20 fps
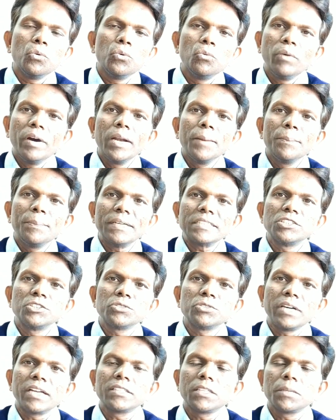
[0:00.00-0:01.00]
one
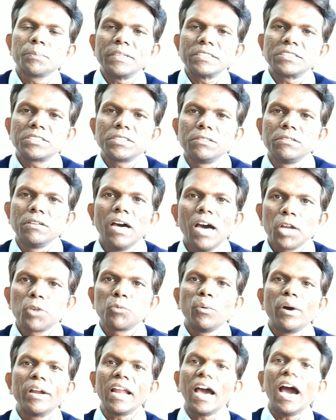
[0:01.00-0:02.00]
person to another person or
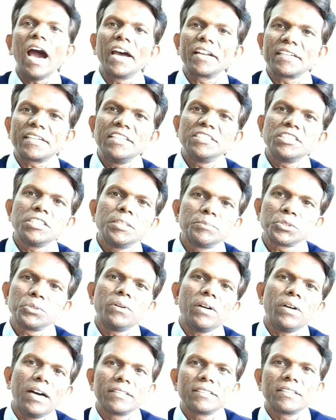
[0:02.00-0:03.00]
one organism
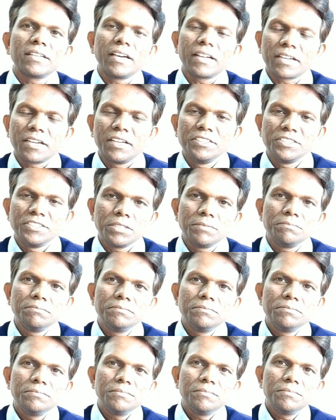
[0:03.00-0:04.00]
to another organism
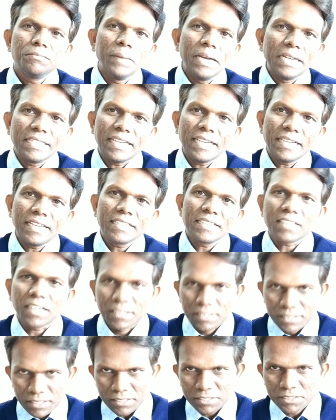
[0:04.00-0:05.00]
by direct
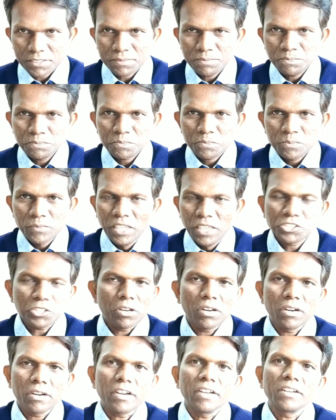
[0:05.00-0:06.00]
contact. It's
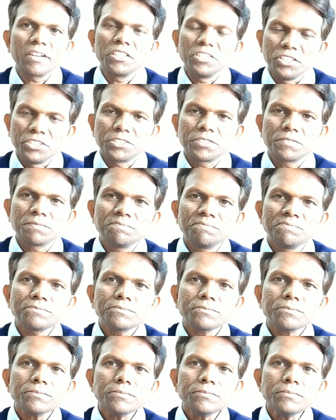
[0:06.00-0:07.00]
called contagious.
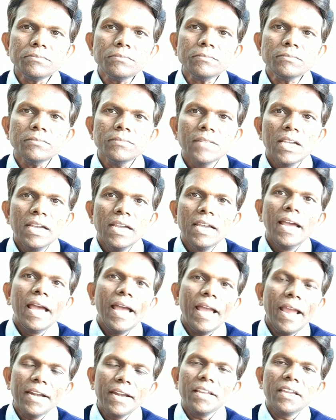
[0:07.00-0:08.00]

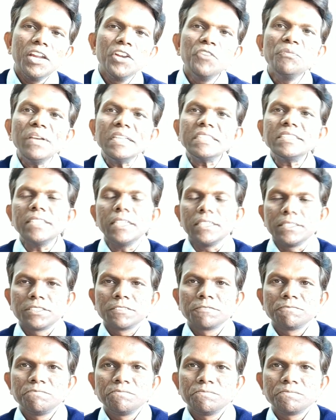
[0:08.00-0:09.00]
And
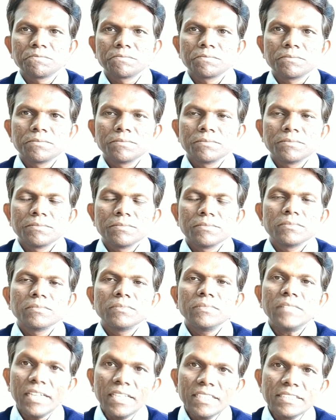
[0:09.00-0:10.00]
infectious,
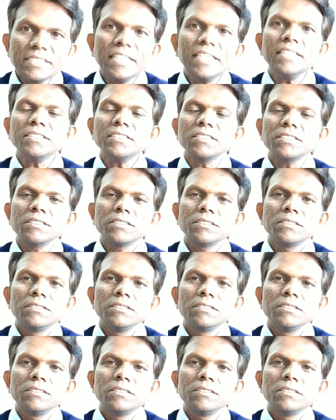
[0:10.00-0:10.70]
the disease